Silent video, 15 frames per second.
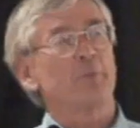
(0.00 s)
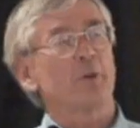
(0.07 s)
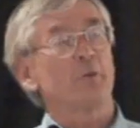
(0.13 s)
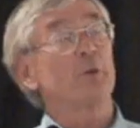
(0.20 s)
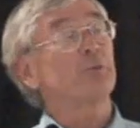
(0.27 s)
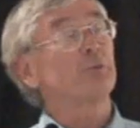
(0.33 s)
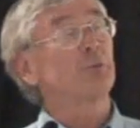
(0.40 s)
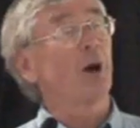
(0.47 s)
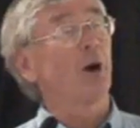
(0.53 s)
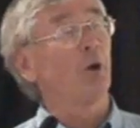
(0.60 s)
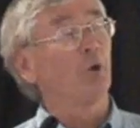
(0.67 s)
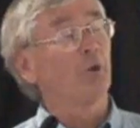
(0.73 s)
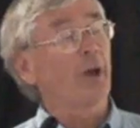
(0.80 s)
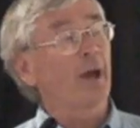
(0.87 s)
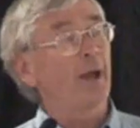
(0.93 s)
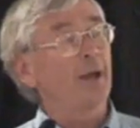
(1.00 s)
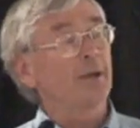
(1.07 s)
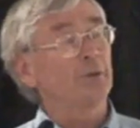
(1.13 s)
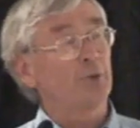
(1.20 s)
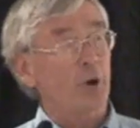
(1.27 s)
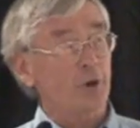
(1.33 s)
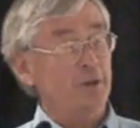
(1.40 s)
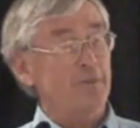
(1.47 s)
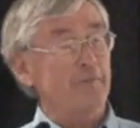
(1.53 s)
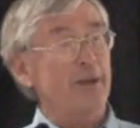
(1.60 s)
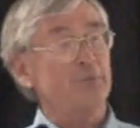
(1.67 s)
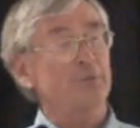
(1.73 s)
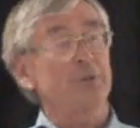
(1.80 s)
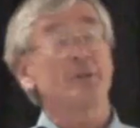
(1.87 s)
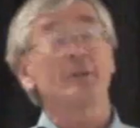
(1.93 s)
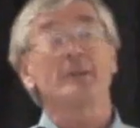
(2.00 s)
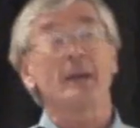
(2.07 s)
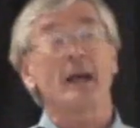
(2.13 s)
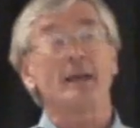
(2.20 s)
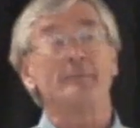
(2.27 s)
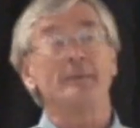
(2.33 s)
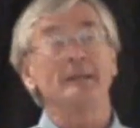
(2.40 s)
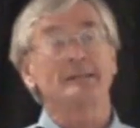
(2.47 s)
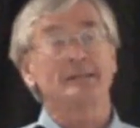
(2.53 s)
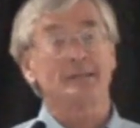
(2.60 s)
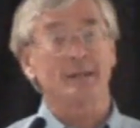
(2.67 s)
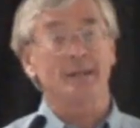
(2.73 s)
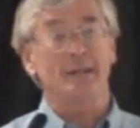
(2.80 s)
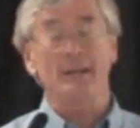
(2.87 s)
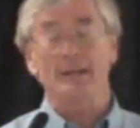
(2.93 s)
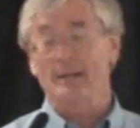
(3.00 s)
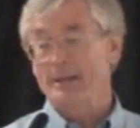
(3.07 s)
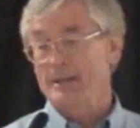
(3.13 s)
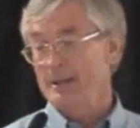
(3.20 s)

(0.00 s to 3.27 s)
we've sold a documentary to the ABC.